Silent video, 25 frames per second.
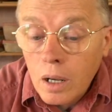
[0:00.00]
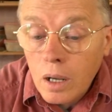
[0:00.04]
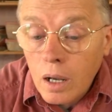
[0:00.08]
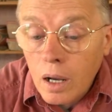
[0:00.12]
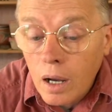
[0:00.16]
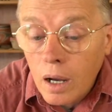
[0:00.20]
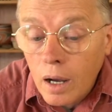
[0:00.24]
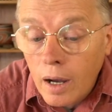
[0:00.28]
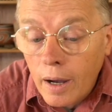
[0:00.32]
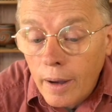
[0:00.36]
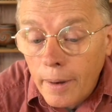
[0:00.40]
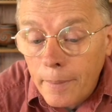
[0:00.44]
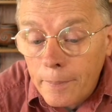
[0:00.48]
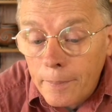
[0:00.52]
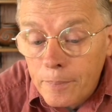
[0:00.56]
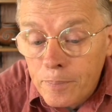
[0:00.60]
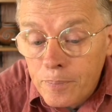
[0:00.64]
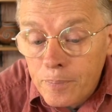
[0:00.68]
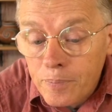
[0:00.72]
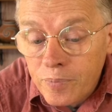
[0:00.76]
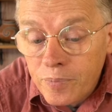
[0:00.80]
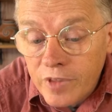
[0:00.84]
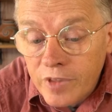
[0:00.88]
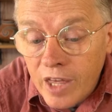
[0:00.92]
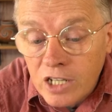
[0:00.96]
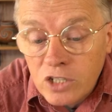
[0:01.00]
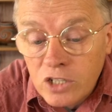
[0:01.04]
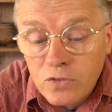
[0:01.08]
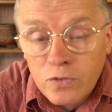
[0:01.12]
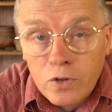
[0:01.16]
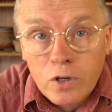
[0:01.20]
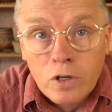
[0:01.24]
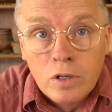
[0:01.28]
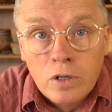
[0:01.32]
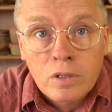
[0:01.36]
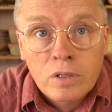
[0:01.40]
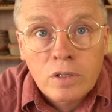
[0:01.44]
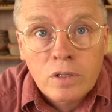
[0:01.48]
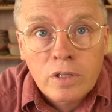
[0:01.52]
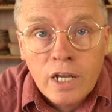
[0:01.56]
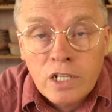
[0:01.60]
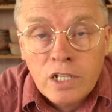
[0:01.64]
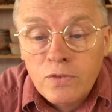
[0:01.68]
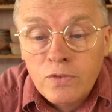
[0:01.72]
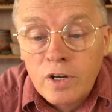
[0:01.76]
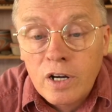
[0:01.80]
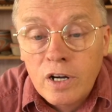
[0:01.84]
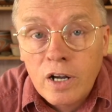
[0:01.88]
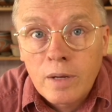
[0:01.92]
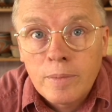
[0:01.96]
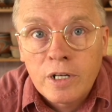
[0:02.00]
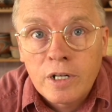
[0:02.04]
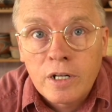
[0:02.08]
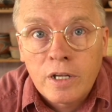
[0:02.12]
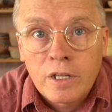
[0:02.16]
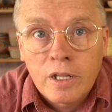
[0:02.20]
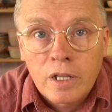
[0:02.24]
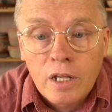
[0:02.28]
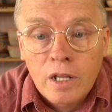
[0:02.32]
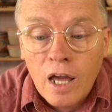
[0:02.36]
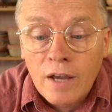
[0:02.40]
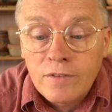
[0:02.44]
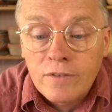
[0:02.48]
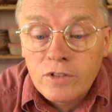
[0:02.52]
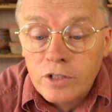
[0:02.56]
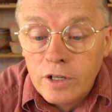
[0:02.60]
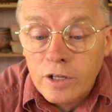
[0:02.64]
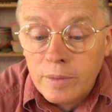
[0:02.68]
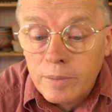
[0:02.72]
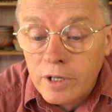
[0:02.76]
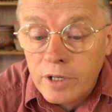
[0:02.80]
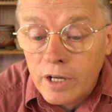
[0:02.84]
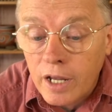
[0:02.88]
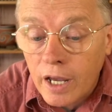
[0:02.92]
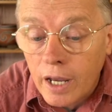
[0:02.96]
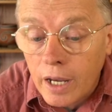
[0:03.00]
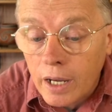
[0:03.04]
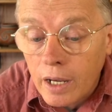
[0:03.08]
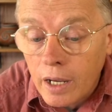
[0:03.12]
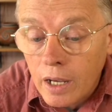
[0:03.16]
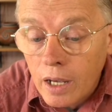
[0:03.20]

Um, thanks for thanks for coming to the live stream today.